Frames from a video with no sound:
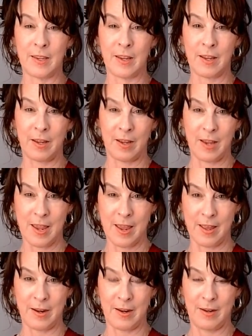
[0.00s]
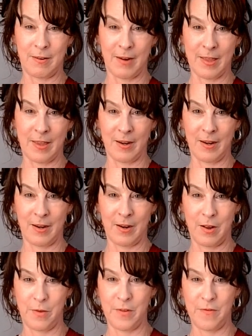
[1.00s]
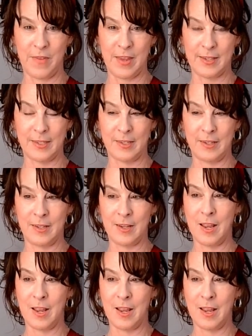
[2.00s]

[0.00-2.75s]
hand right there on the fist.